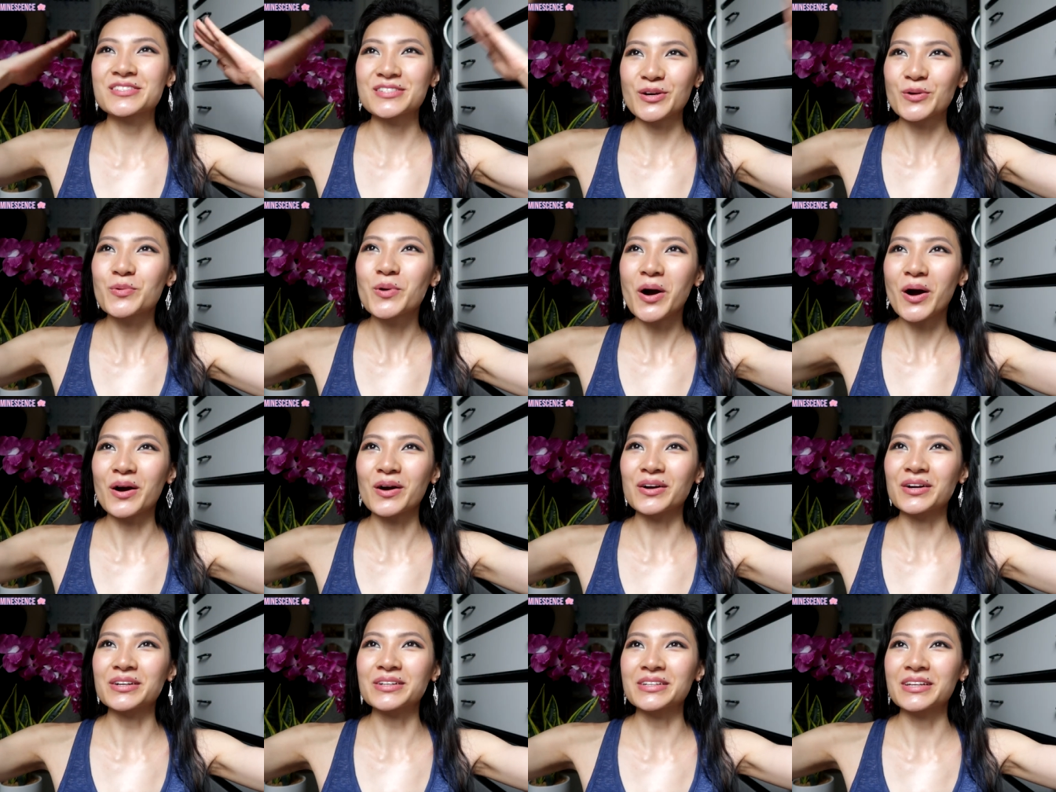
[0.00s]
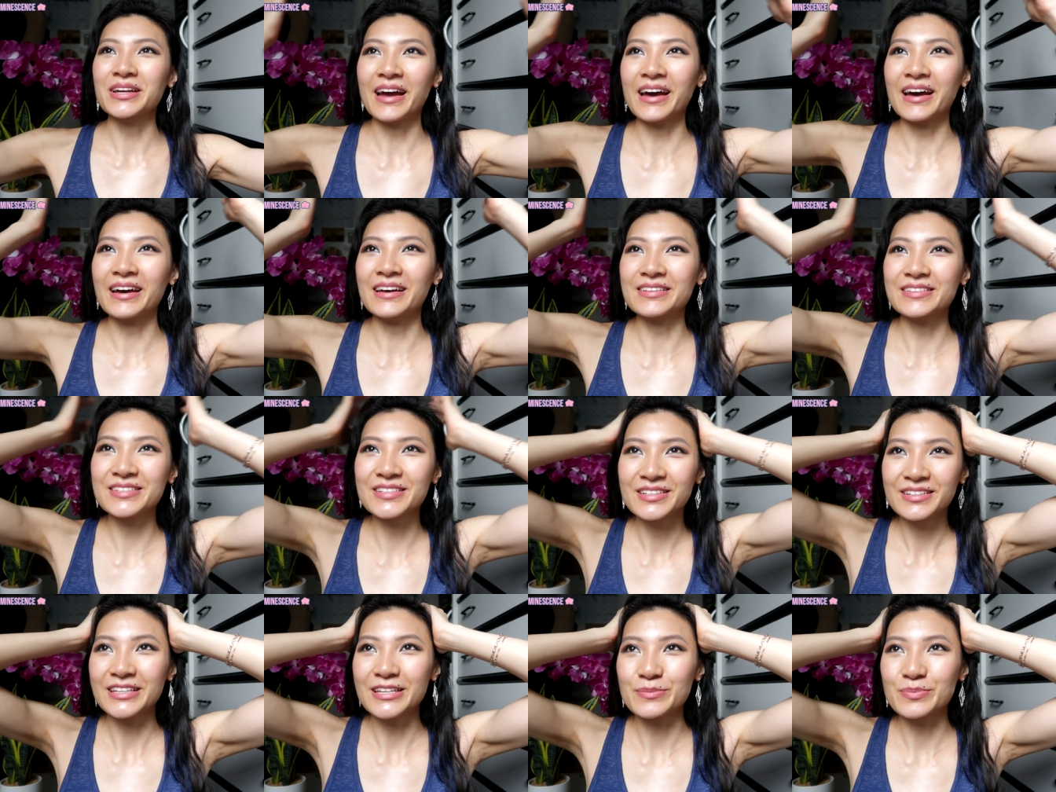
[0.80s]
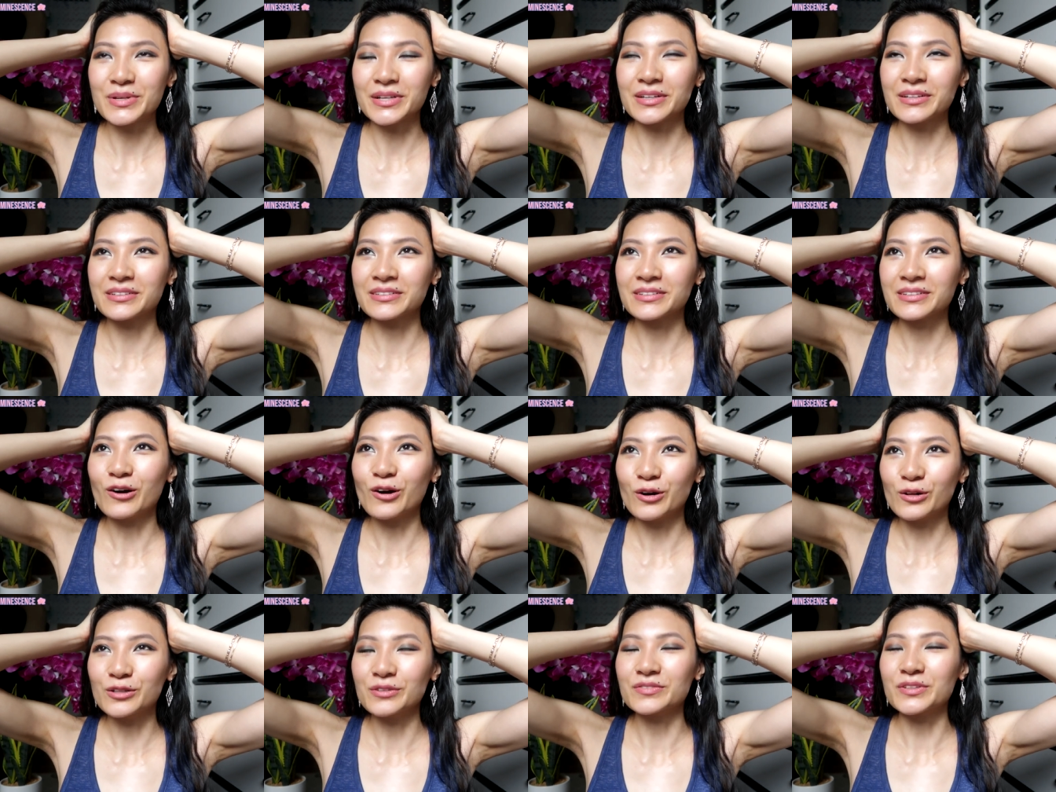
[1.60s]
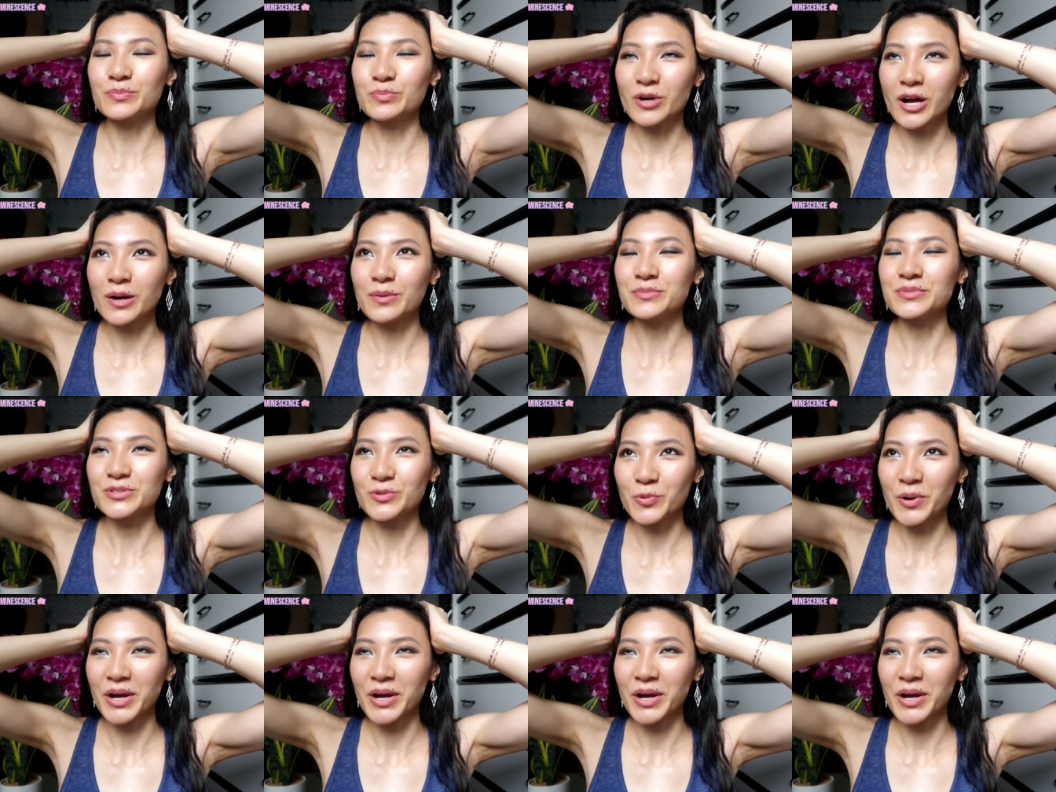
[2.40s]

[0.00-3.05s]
so hard at keeping all the problems